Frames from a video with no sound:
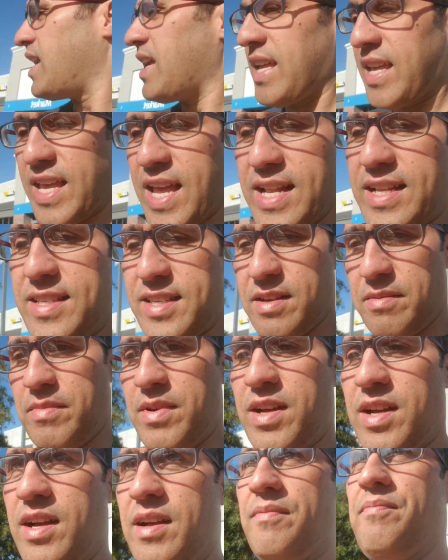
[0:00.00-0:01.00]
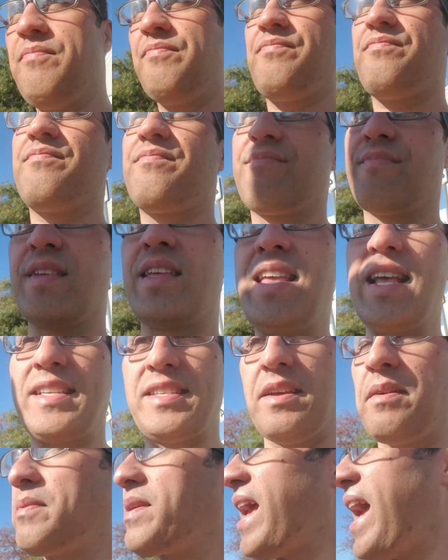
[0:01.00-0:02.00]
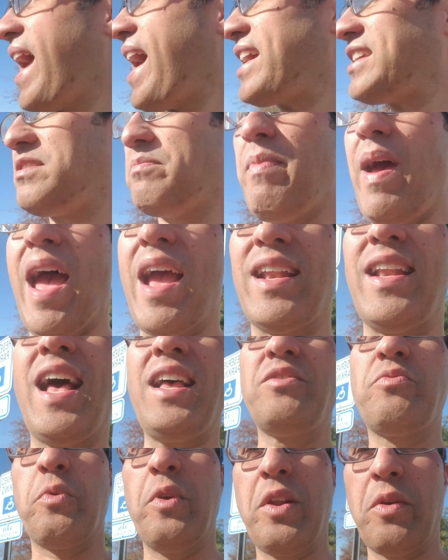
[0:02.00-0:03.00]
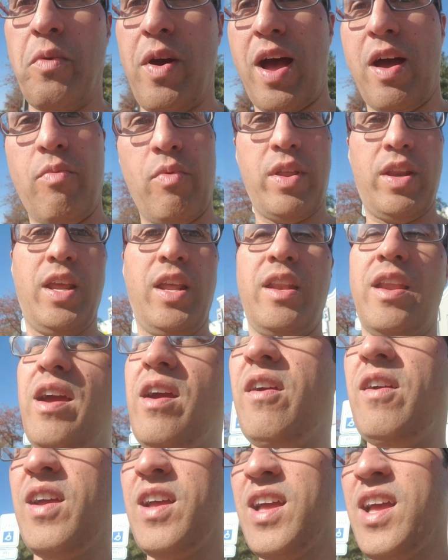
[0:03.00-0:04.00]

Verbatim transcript: and get some um, get some cash back. That's really why I went in there.